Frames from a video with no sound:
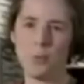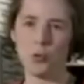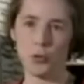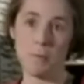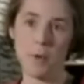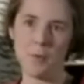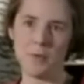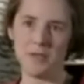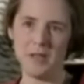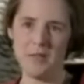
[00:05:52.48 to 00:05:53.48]
important
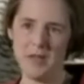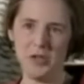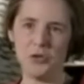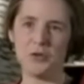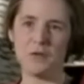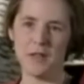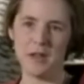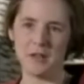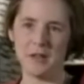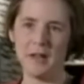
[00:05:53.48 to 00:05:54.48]
moment in the history of
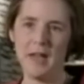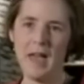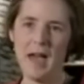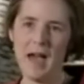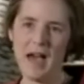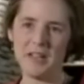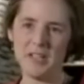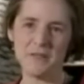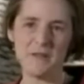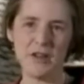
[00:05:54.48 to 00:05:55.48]
theatre, and
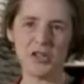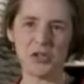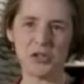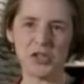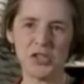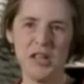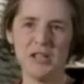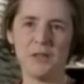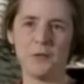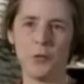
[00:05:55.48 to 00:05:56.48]
it's a very
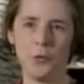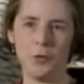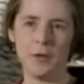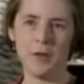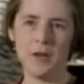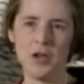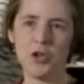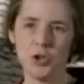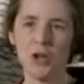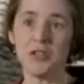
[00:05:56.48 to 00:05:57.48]
successful
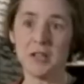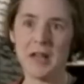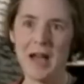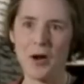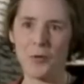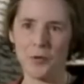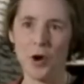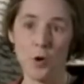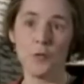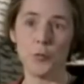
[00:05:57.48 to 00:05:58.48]
shutting down
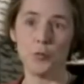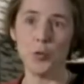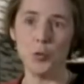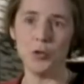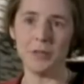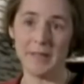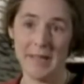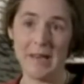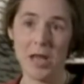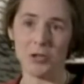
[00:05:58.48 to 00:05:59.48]
of the rude
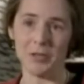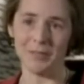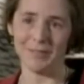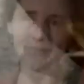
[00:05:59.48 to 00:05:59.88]
in London.